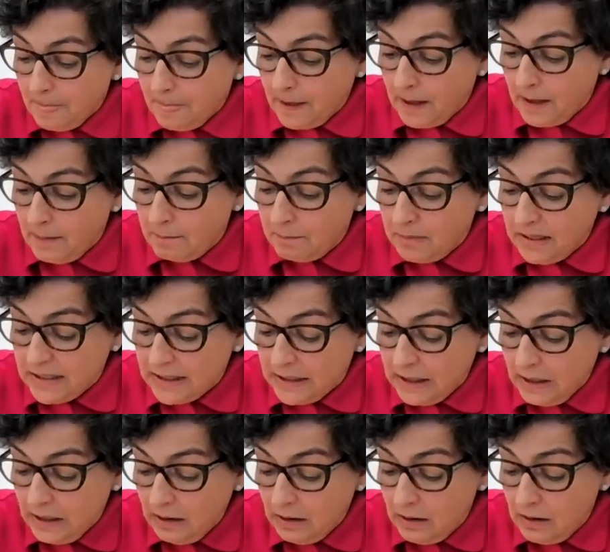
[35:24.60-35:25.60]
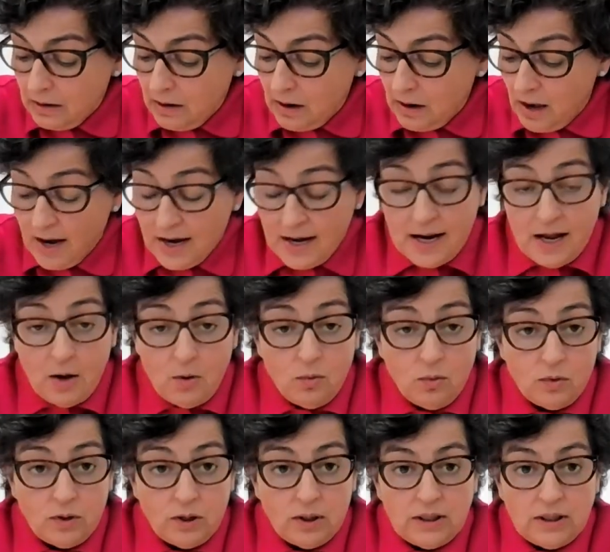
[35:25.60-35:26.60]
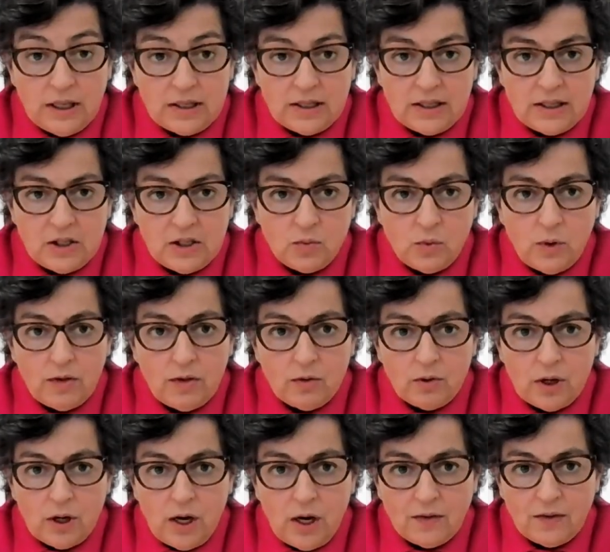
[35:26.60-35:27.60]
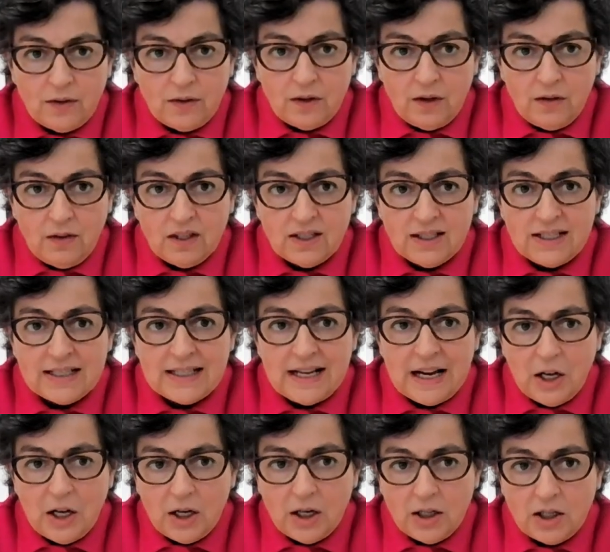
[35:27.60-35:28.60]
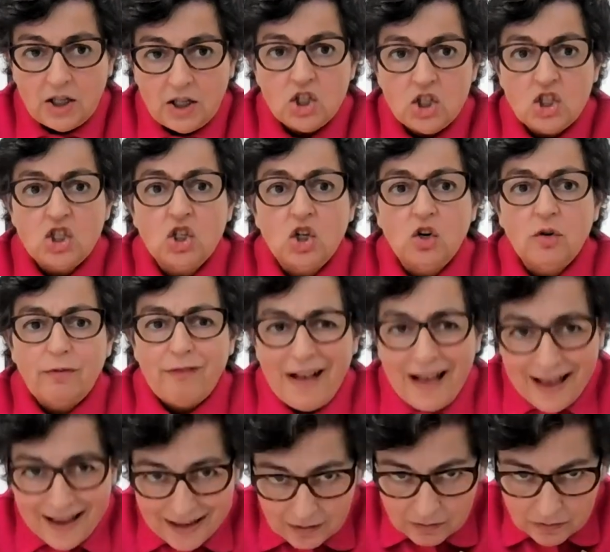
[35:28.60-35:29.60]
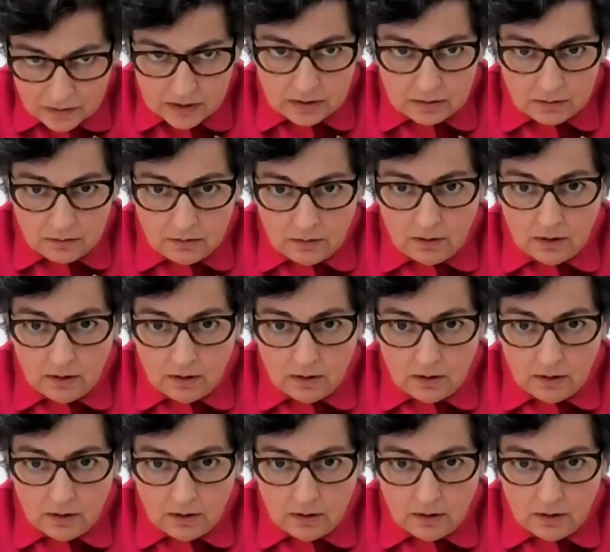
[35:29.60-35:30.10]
meeting, and now the test is whether or not the second survives.